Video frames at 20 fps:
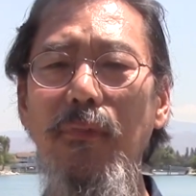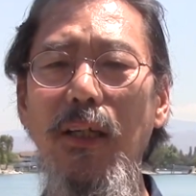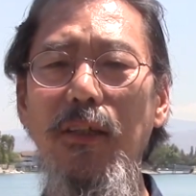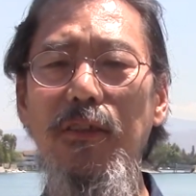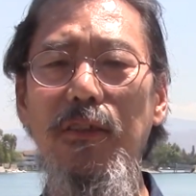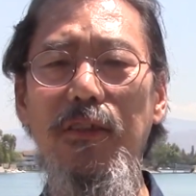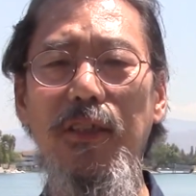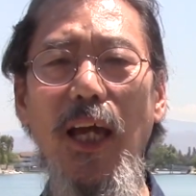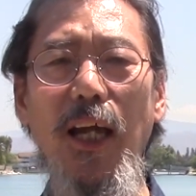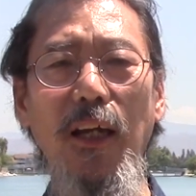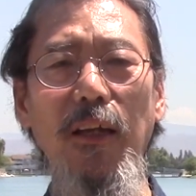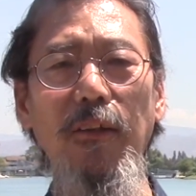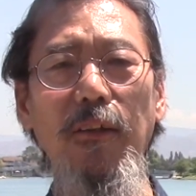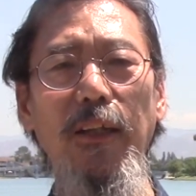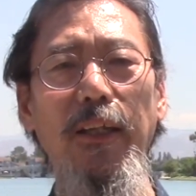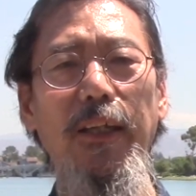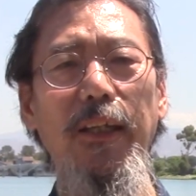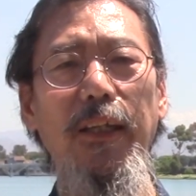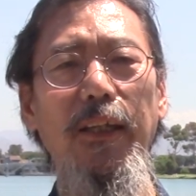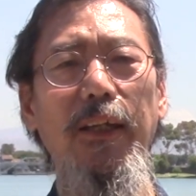
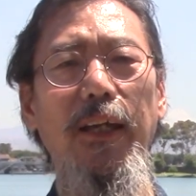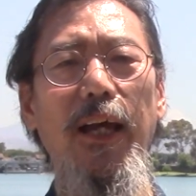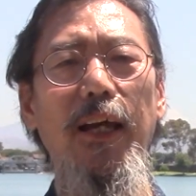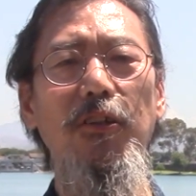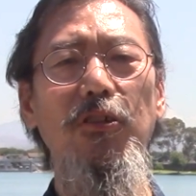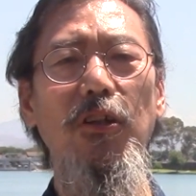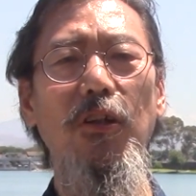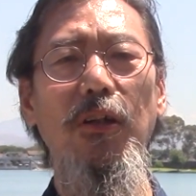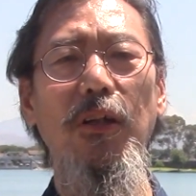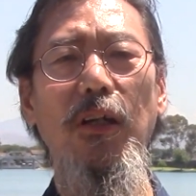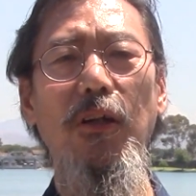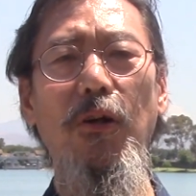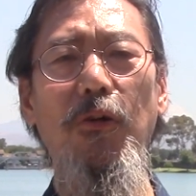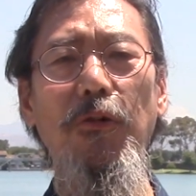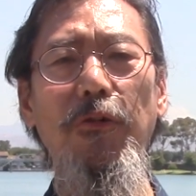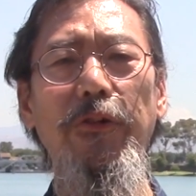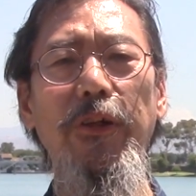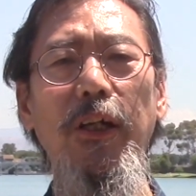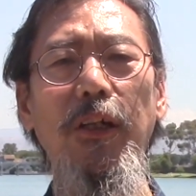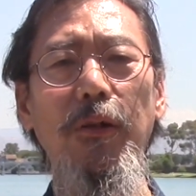Secondly, as a
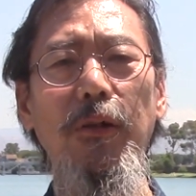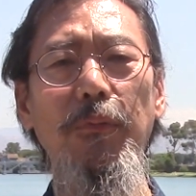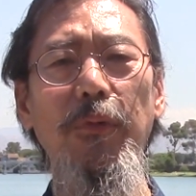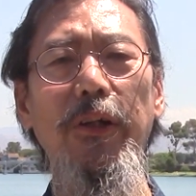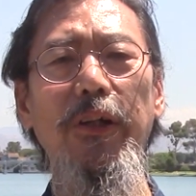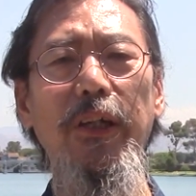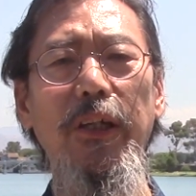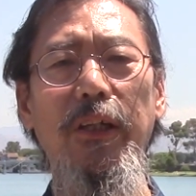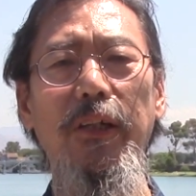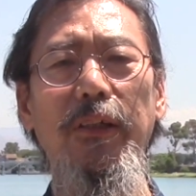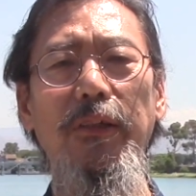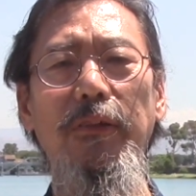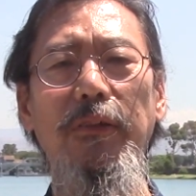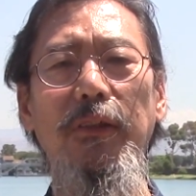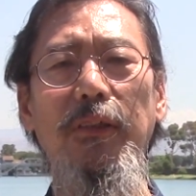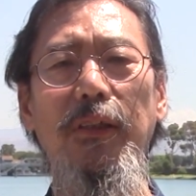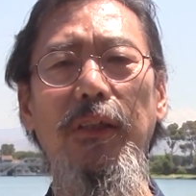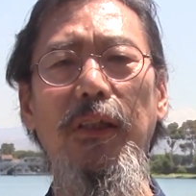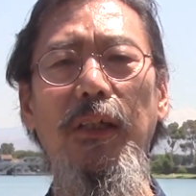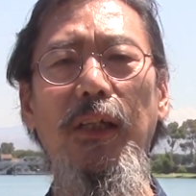Korean American,
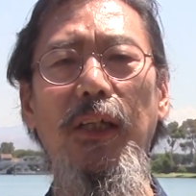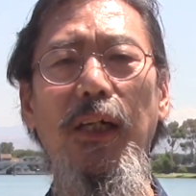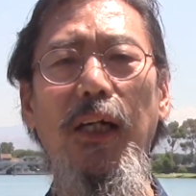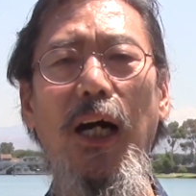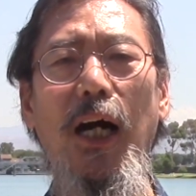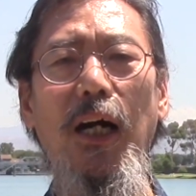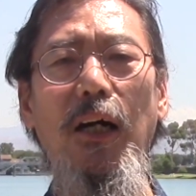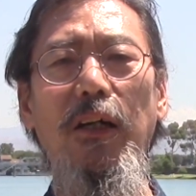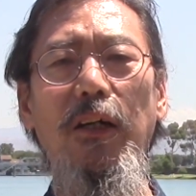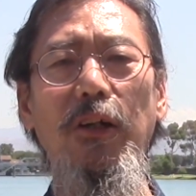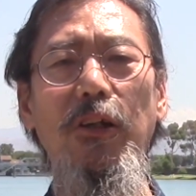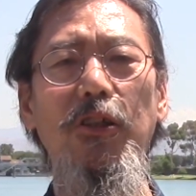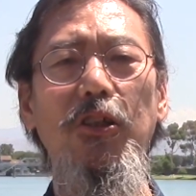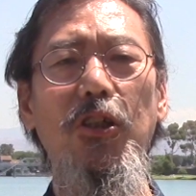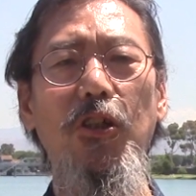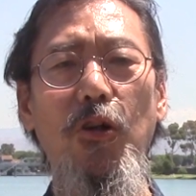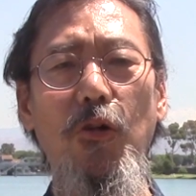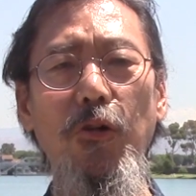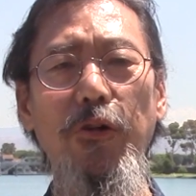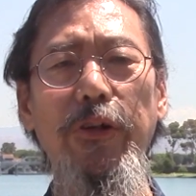I
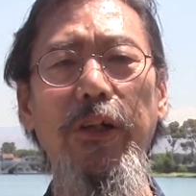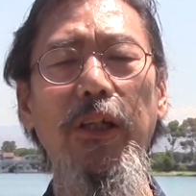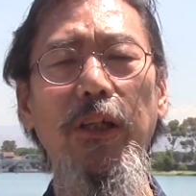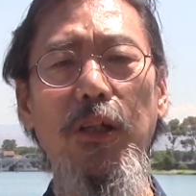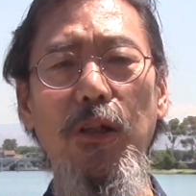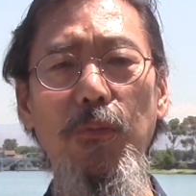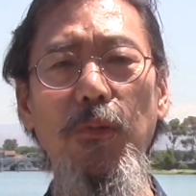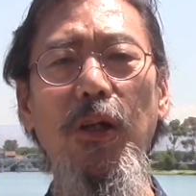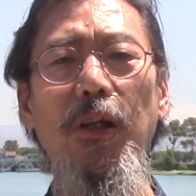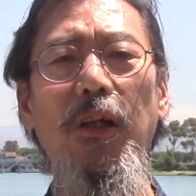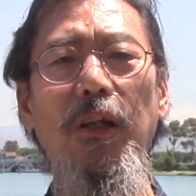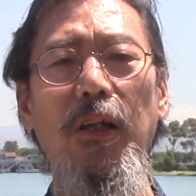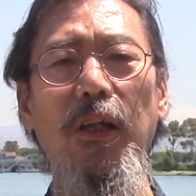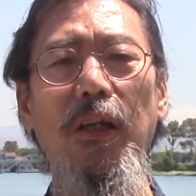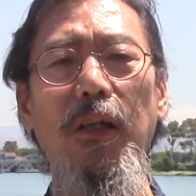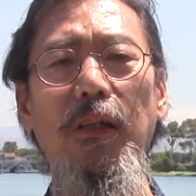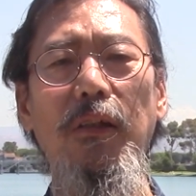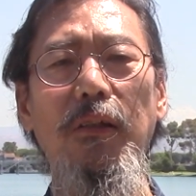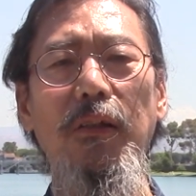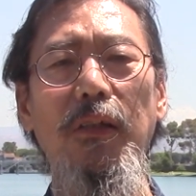urge Korean
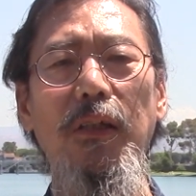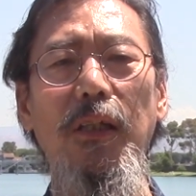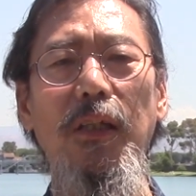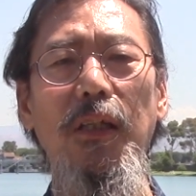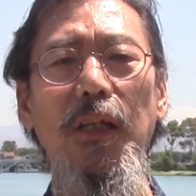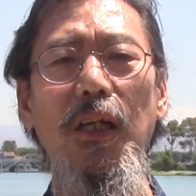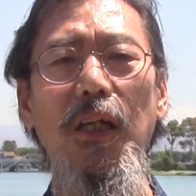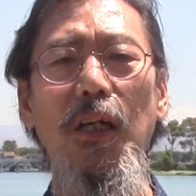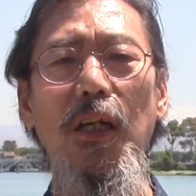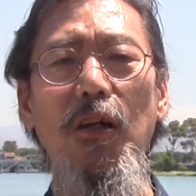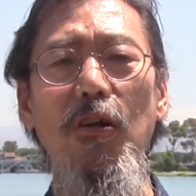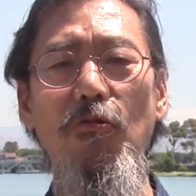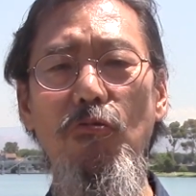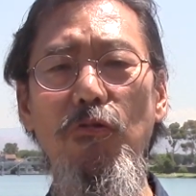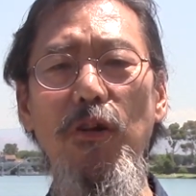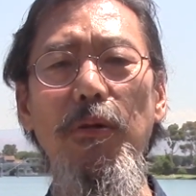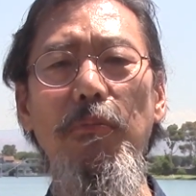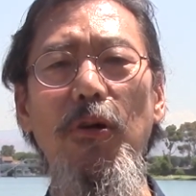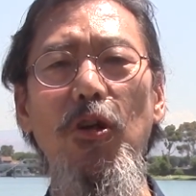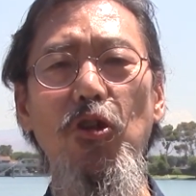community,
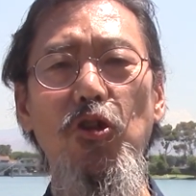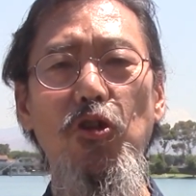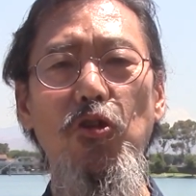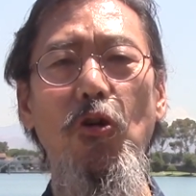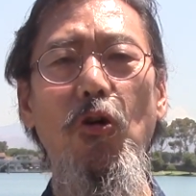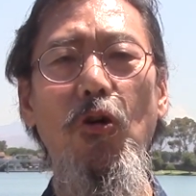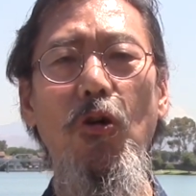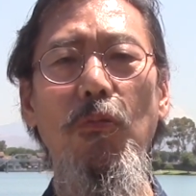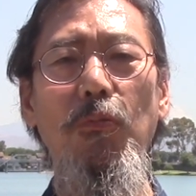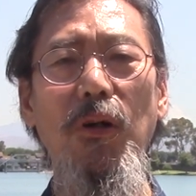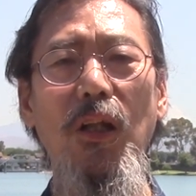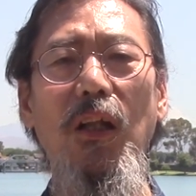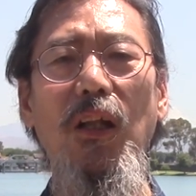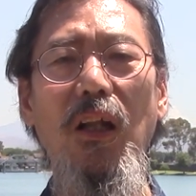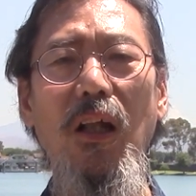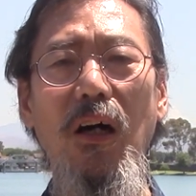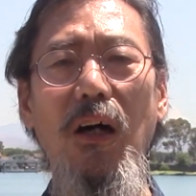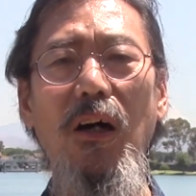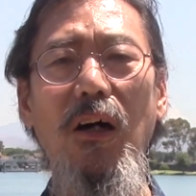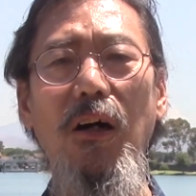we must show more
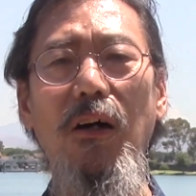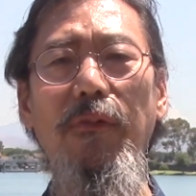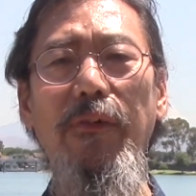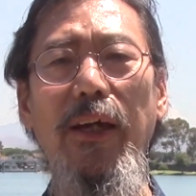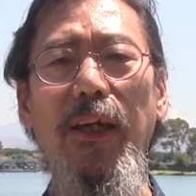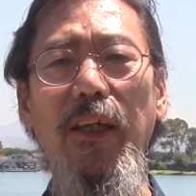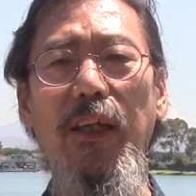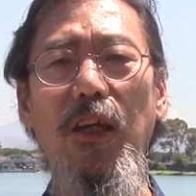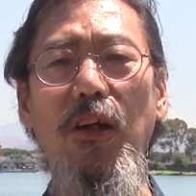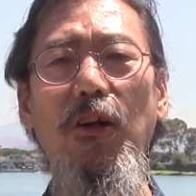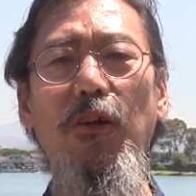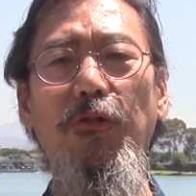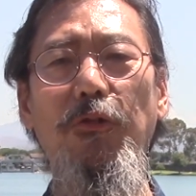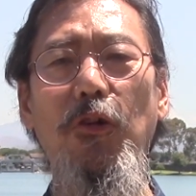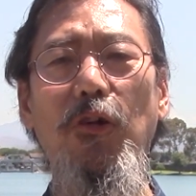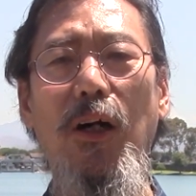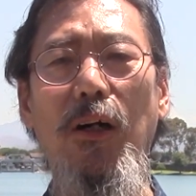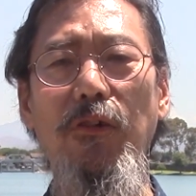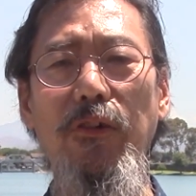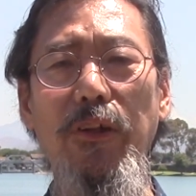love and care
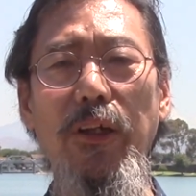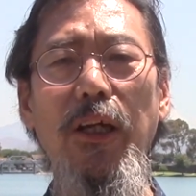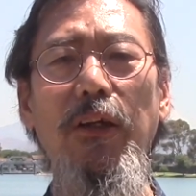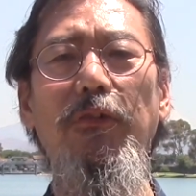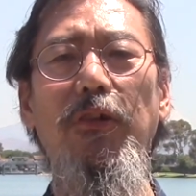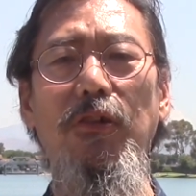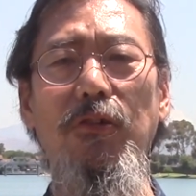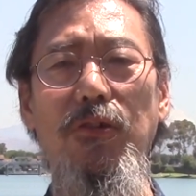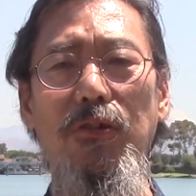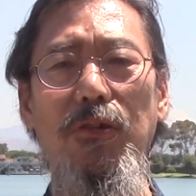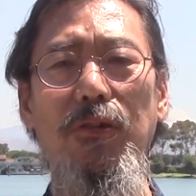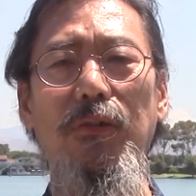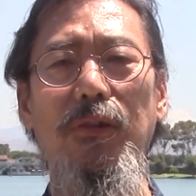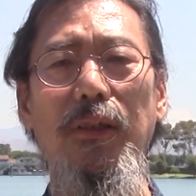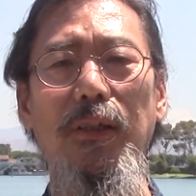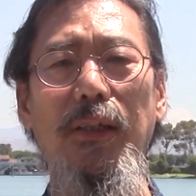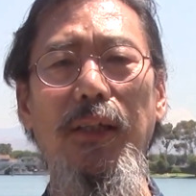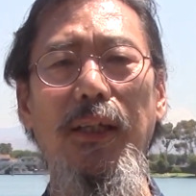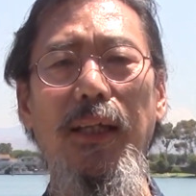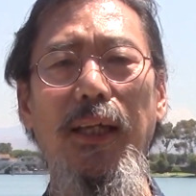for our neighbors
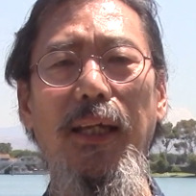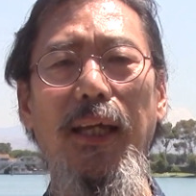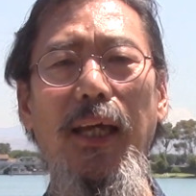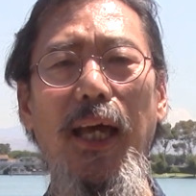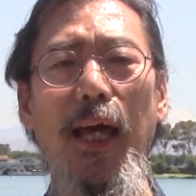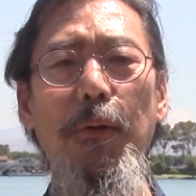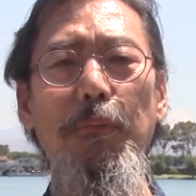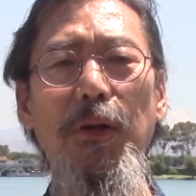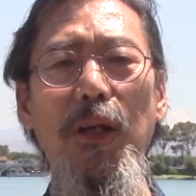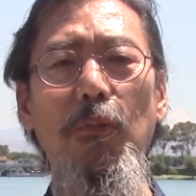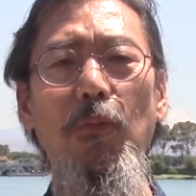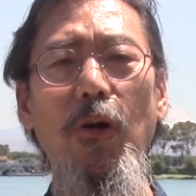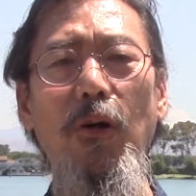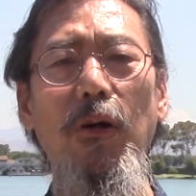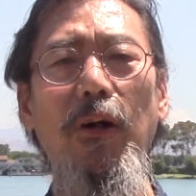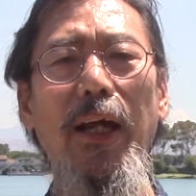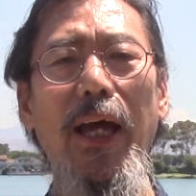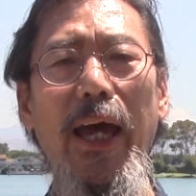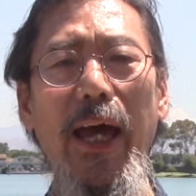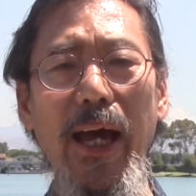and be
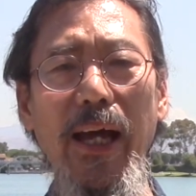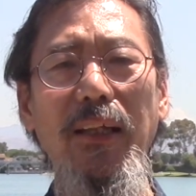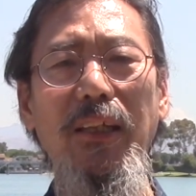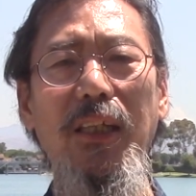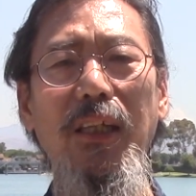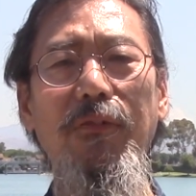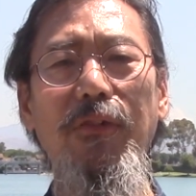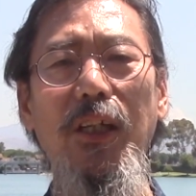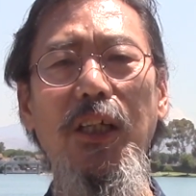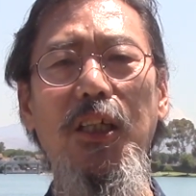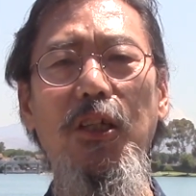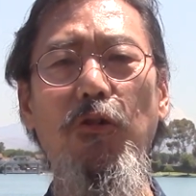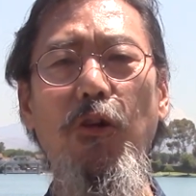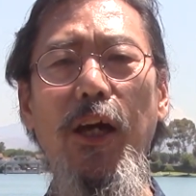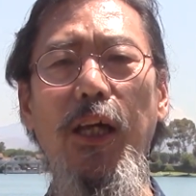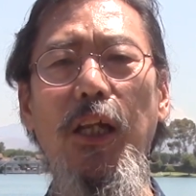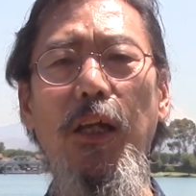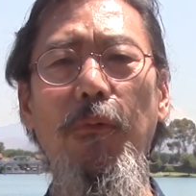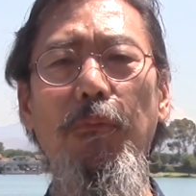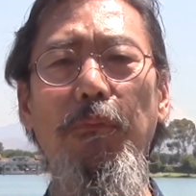more active in
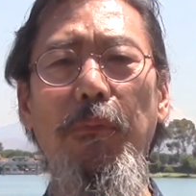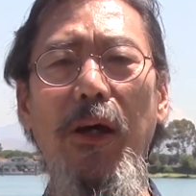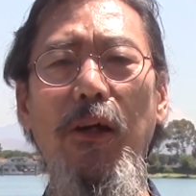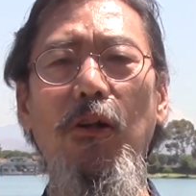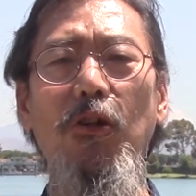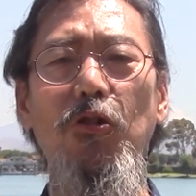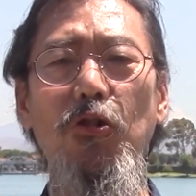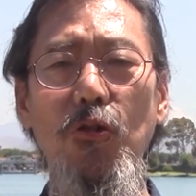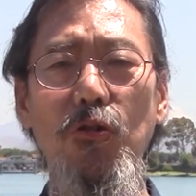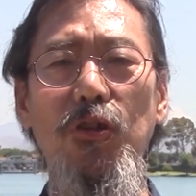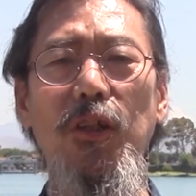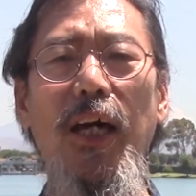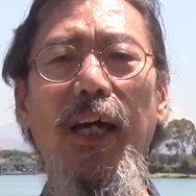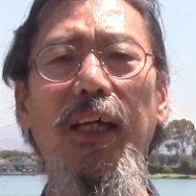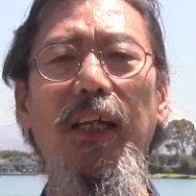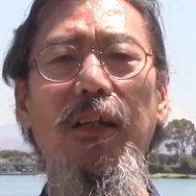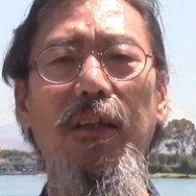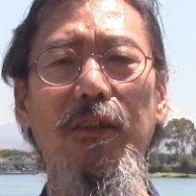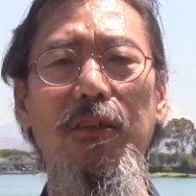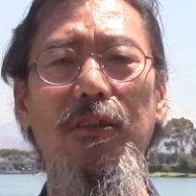creating better
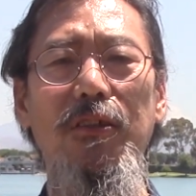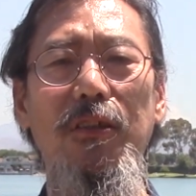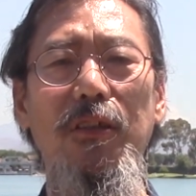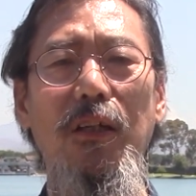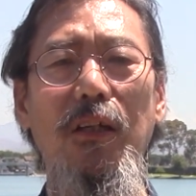societies.